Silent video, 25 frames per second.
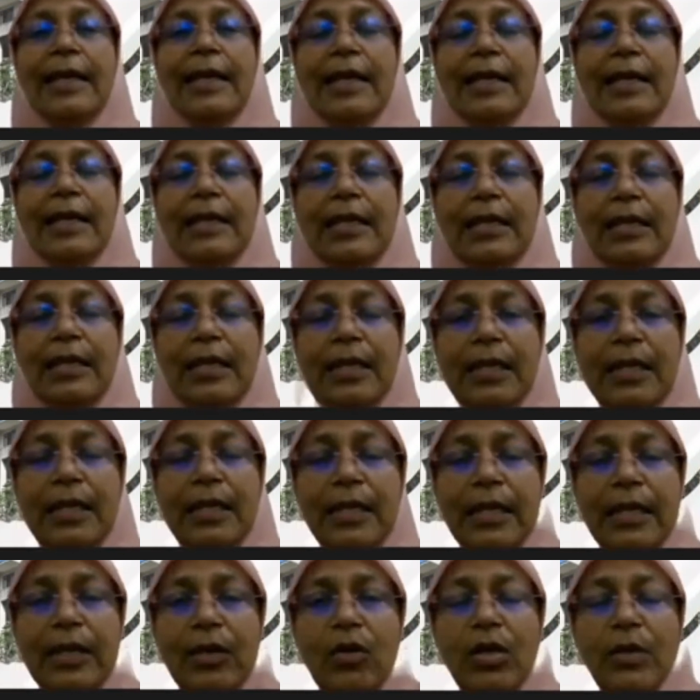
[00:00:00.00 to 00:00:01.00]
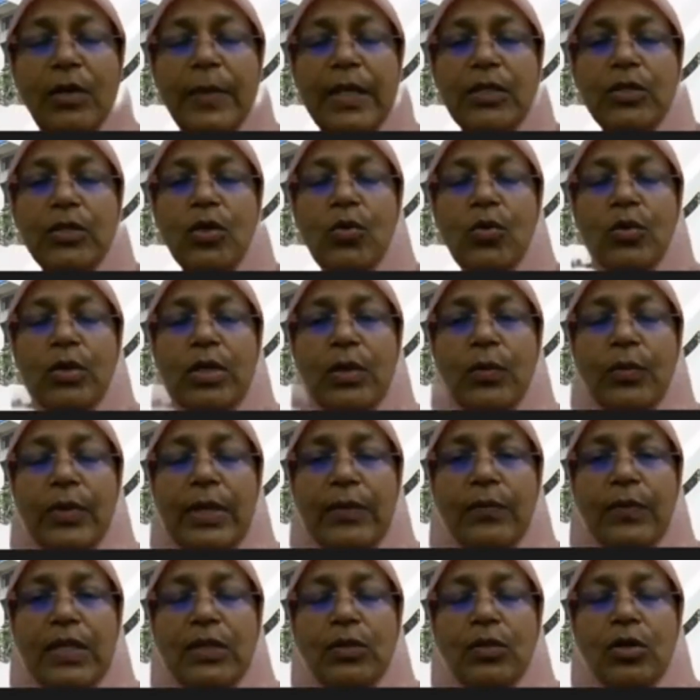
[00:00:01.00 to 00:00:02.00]
and in economic theory,
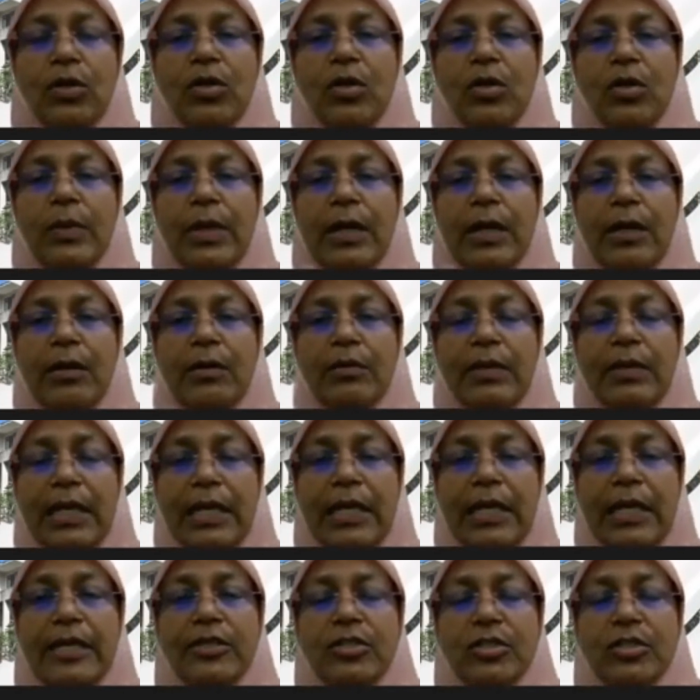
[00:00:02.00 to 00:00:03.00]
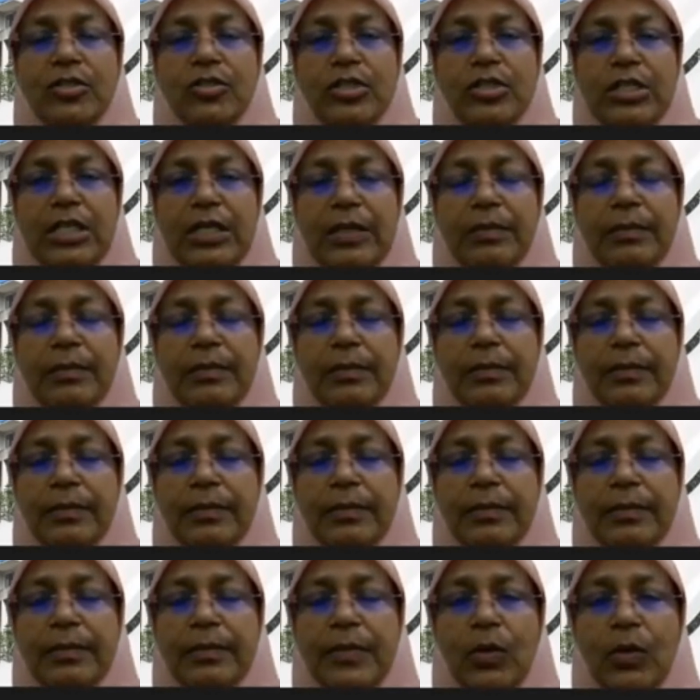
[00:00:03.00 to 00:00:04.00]
when we talk about relationship,
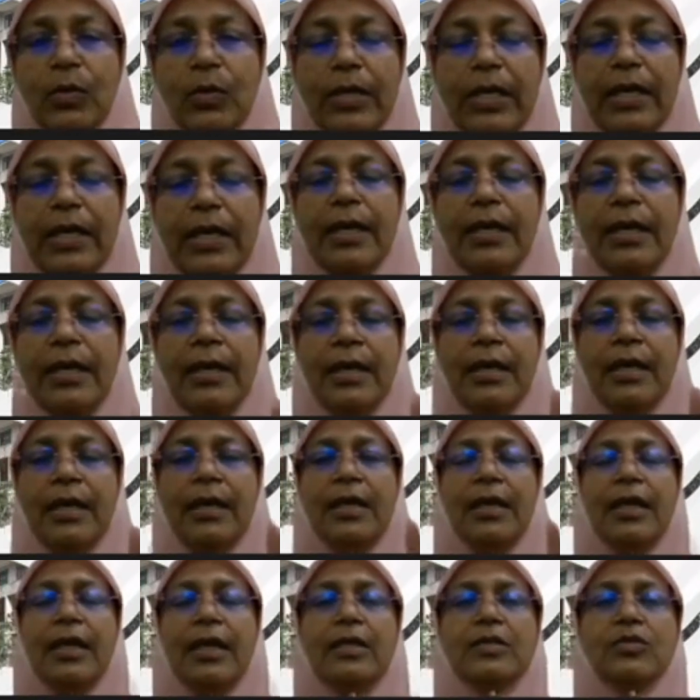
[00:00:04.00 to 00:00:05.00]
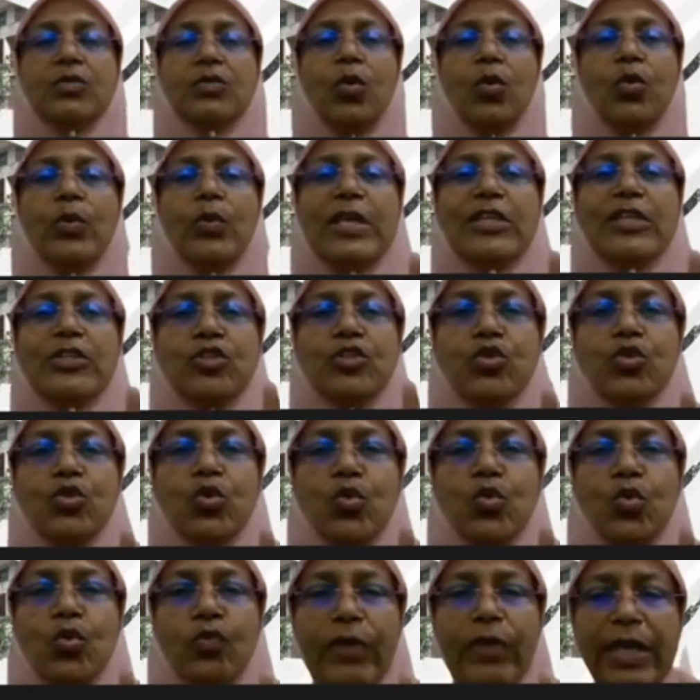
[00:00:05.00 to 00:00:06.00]
okay, it's always
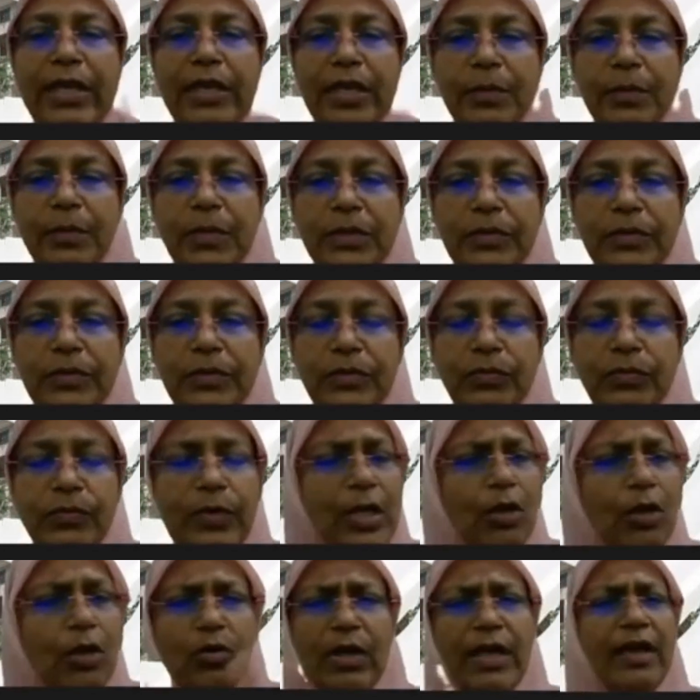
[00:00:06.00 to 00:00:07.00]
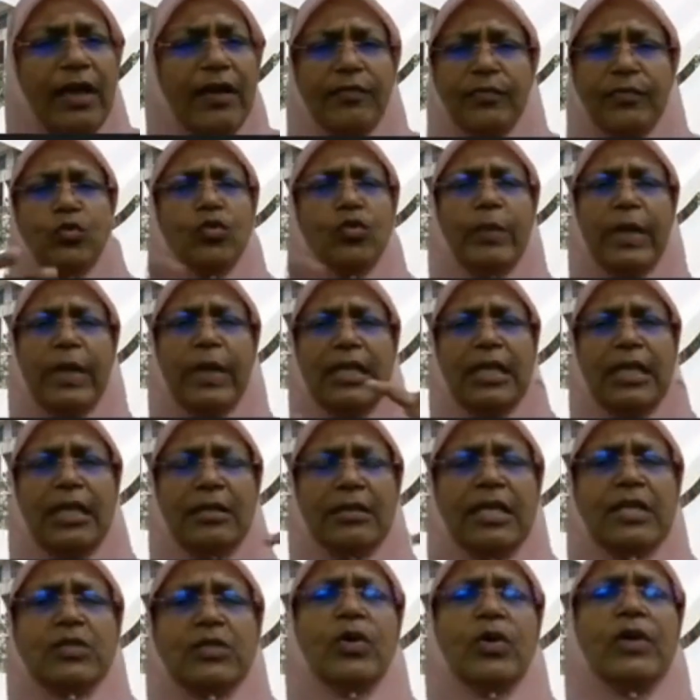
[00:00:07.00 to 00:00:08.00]
two variables. We cannot have too
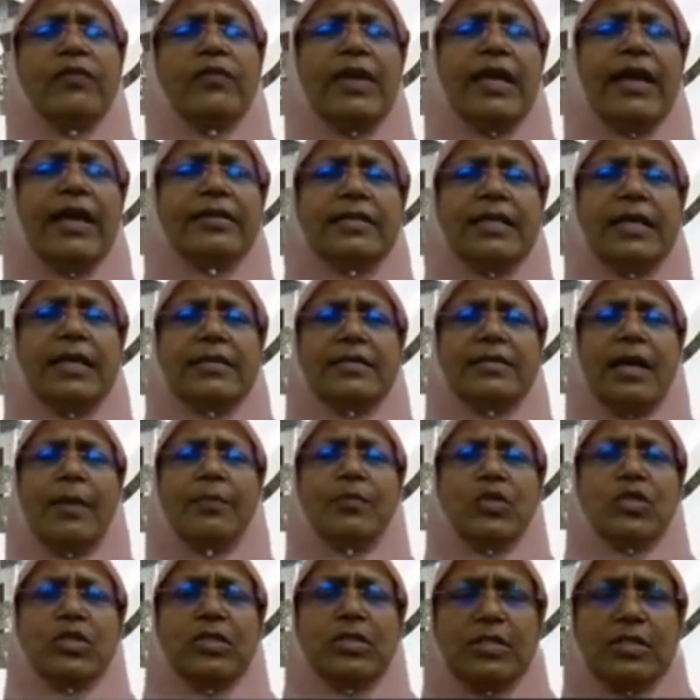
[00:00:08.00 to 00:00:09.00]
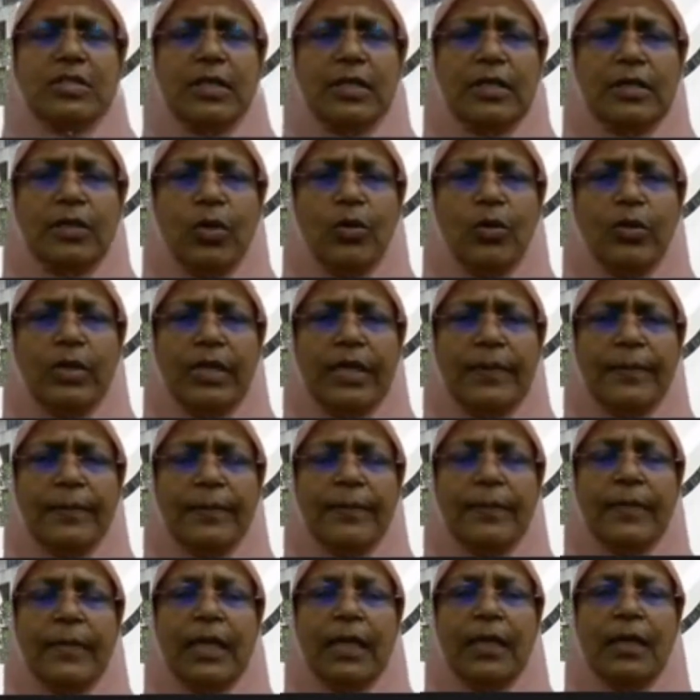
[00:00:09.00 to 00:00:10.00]
many. That's why we have assumptions in theory.
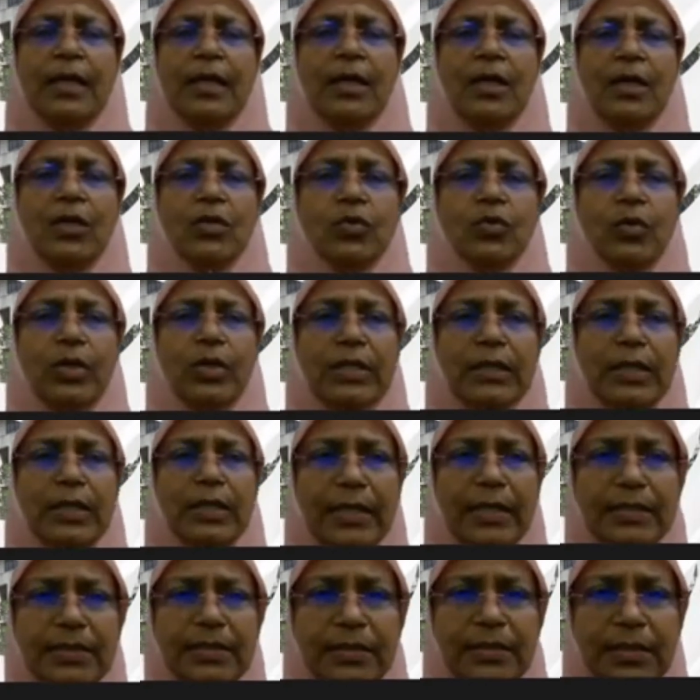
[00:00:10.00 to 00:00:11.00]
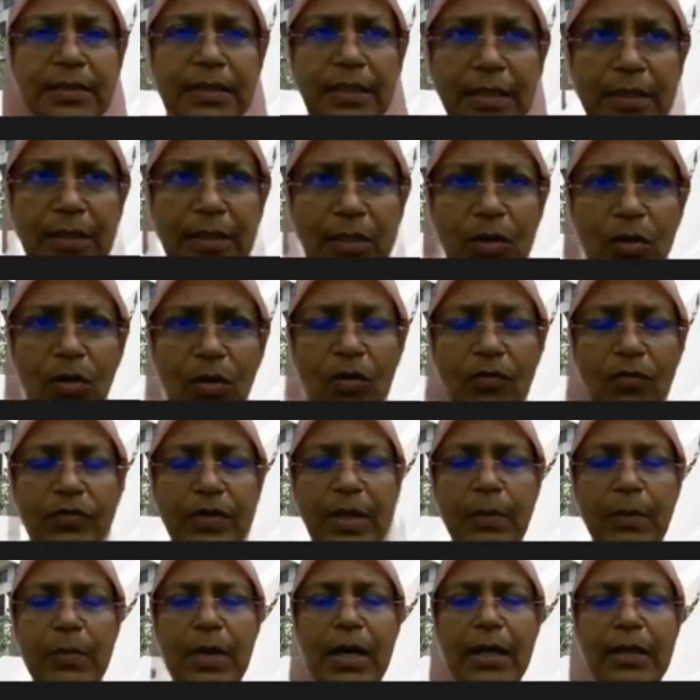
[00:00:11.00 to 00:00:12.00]
So in this law
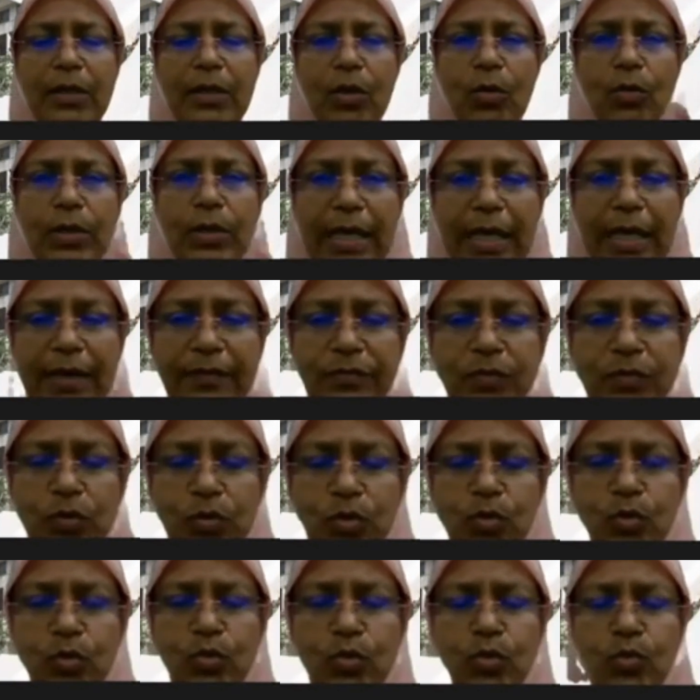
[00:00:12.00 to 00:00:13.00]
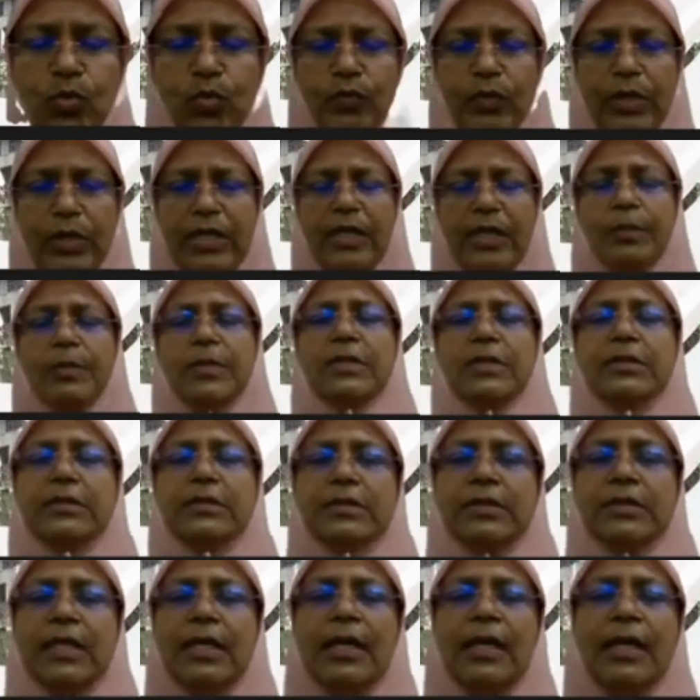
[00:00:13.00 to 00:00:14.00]
of demand, you only have two
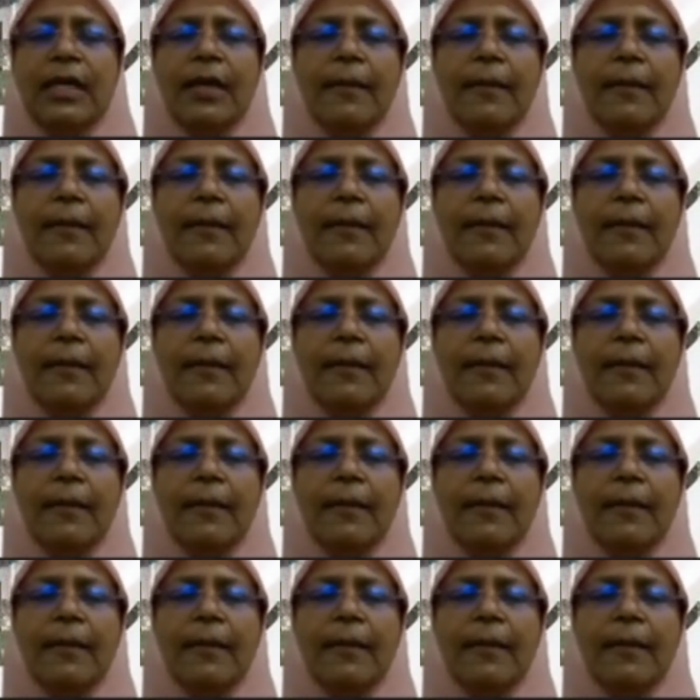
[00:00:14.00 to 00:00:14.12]
variables,